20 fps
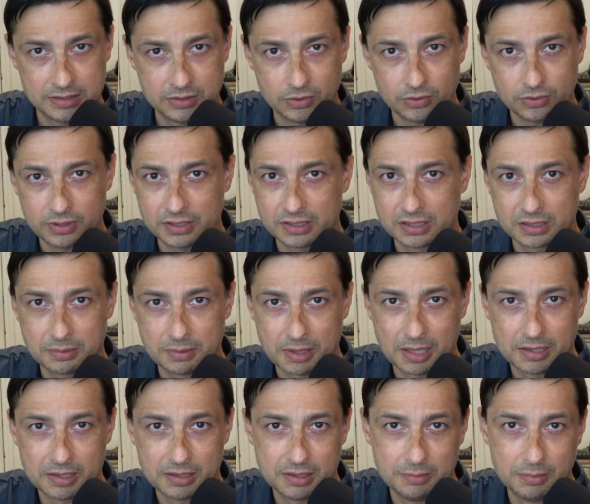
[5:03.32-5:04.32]
Talking
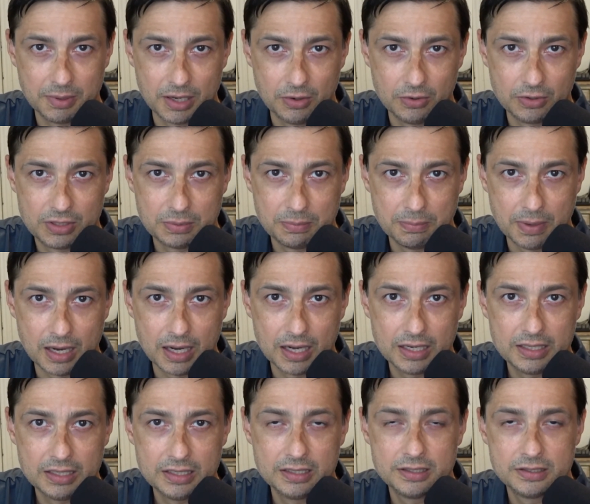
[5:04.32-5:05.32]
again about
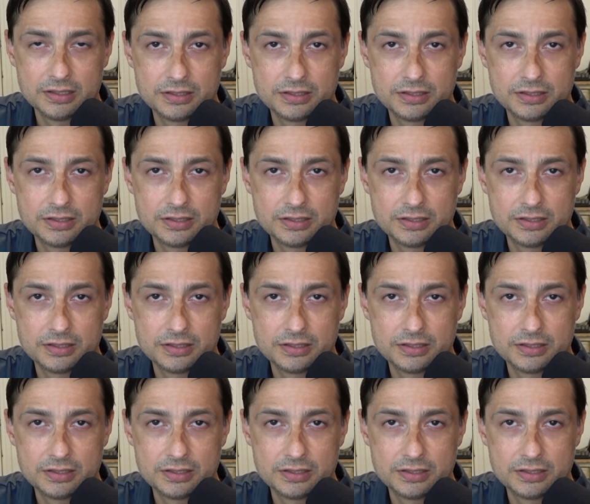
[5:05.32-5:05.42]
my